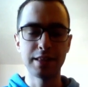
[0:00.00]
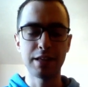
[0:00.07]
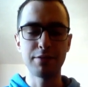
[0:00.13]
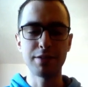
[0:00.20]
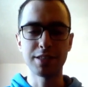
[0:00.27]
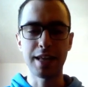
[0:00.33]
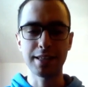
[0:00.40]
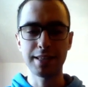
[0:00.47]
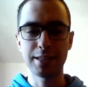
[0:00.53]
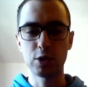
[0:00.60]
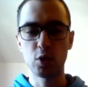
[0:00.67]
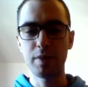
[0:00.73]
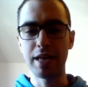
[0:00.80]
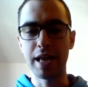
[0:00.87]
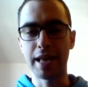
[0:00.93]
there is
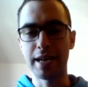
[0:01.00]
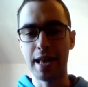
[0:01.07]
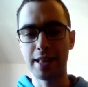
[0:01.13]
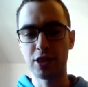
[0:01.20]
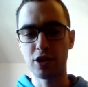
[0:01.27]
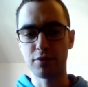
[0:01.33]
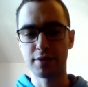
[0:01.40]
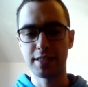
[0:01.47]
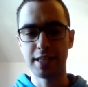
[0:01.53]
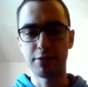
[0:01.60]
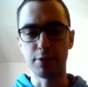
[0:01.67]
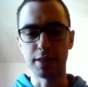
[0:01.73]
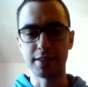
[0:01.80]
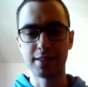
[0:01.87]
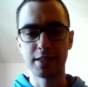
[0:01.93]
likely to be an end of
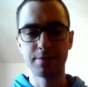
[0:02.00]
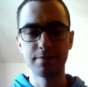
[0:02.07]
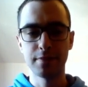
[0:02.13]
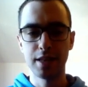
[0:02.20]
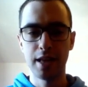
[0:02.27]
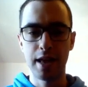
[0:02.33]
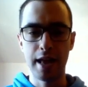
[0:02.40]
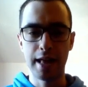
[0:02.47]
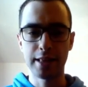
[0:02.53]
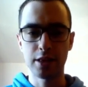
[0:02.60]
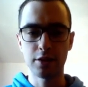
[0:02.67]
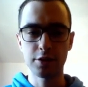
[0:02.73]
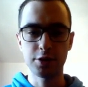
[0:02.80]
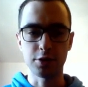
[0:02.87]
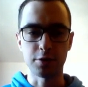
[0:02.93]
sequence.
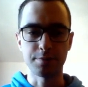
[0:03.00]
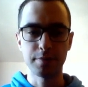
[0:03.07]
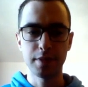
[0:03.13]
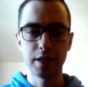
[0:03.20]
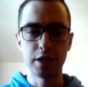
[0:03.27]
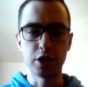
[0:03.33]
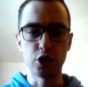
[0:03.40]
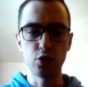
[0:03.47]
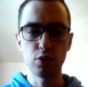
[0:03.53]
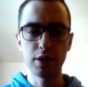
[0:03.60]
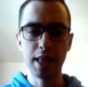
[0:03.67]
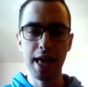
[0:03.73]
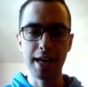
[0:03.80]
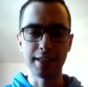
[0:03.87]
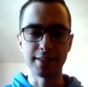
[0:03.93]
And also,
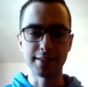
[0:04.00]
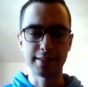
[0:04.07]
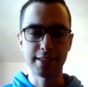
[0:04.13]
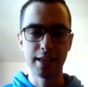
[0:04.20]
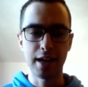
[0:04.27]
new lines